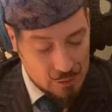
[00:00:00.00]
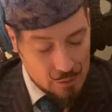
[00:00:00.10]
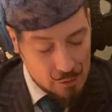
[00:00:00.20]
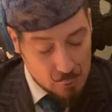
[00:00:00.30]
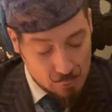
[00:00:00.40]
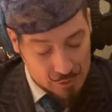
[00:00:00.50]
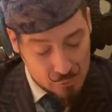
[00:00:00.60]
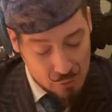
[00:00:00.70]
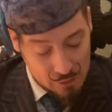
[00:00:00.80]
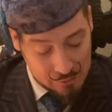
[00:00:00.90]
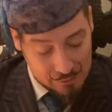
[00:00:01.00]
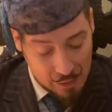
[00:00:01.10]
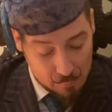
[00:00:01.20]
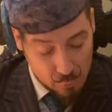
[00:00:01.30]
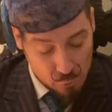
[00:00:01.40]
"It was not the
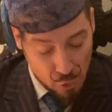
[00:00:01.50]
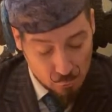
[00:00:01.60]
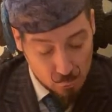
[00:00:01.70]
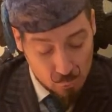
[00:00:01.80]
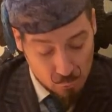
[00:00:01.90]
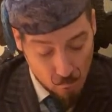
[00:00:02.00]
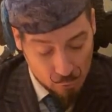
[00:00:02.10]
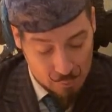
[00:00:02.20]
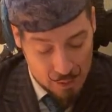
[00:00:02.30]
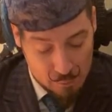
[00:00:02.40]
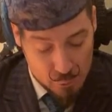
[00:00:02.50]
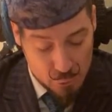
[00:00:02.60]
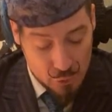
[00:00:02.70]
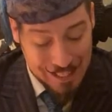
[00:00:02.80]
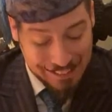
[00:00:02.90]
same conductor who woke me,
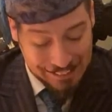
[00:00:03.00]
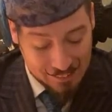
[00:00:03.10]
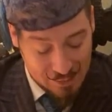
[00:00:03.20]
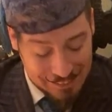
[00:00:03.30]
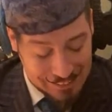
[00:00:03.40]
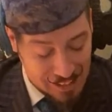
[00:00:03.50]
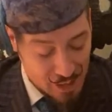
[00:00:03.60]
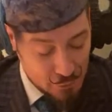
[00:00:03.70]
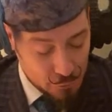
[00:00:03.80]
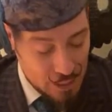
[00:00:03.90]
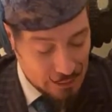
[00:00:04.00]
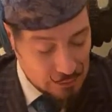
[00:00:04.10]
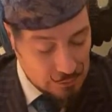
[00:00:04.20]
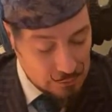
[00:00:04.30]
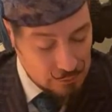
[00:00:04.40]
monsieur. It was another one."
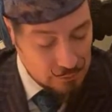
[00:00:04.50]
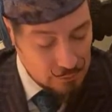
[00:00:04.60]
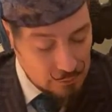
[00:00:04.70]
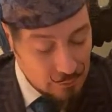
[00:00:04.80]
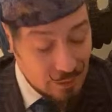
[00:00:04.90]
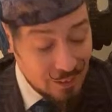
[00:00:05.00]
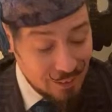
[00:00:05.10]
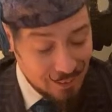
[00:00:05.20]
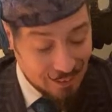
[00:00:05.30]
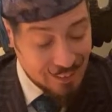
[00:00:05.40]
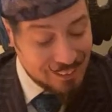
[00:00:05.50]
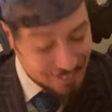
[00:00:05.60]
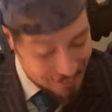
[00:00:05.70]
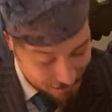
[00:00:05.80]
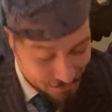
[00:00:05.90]
"Ah,
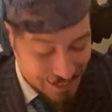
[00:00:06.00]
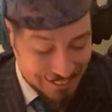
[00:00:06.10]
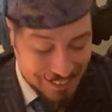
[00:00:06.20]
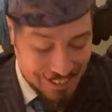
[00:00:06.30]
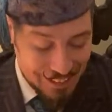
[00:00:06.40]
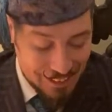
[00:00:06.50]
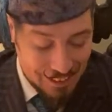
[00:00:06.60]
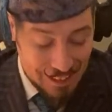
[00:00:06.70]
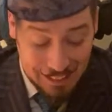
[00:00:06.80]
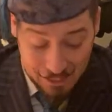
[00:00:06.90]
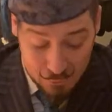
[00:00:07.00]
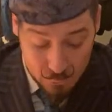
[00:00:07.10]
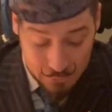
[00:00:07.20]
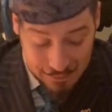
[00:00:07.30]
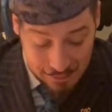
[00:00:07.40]
another one. Had you
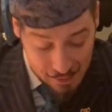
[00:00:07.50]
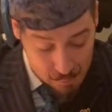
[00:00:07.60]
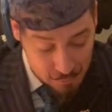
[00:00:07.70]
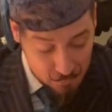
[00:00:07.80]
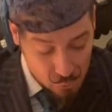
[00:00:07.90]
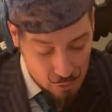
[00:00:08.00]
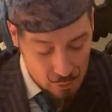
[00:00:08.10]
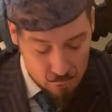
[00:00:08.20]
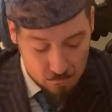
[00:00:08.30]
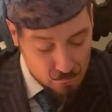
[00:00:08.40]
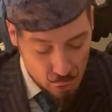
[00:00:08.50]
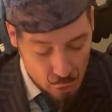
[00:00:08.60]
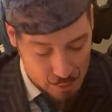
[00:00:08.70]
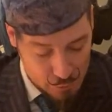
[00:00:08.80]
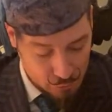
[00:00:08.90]
seen him before?" "No,
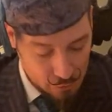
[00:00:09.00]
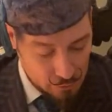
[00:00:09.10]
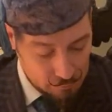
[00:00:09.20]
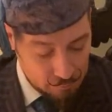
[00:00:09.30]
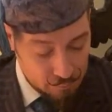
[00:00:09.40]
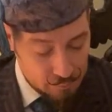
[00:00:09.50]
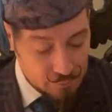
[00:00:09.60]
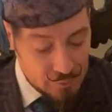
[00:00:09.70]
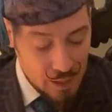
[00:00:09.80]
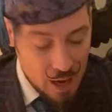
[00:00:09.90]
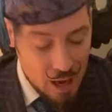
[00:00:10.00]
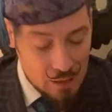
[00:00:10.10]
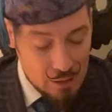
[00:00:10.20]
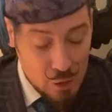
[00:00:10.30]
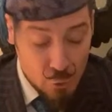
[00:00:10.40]
monsieur." Ah,
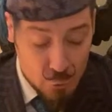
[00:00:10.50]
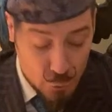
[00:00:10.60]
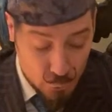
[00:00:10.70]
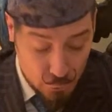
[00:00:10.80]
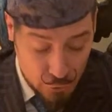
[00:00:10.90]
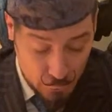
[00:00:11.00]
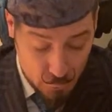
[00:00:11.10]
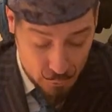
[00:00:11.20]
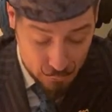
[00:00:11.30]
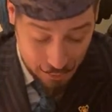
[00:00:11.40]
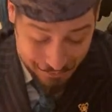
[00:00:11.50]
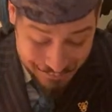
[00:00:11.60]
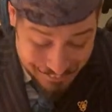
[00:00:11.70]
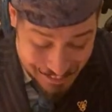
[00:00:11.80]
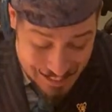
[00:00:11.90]
do you think you would
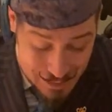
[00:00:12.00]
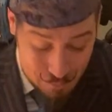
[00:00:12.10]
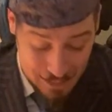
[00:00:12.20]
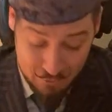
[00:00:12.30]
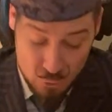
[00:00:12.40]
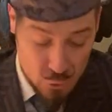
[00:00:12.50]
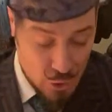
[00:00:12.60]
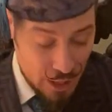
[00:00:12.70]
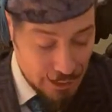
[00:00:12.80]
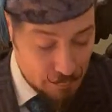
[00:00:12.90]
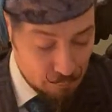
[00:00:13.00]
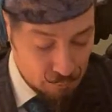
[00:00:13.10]
recognize him if you saw him?